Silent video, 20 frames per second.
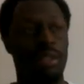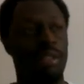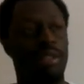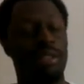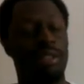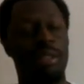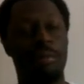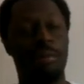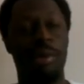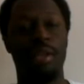
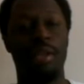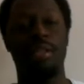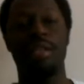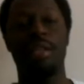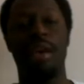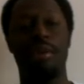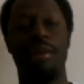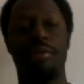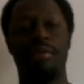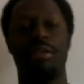Somebody's
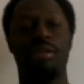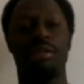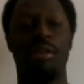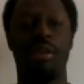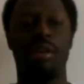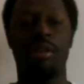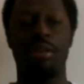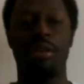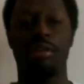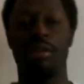having it
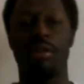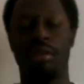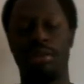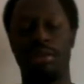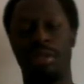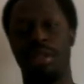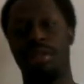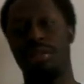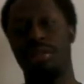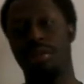all
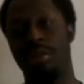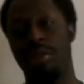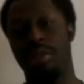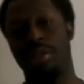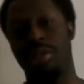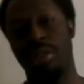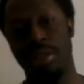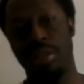across the country.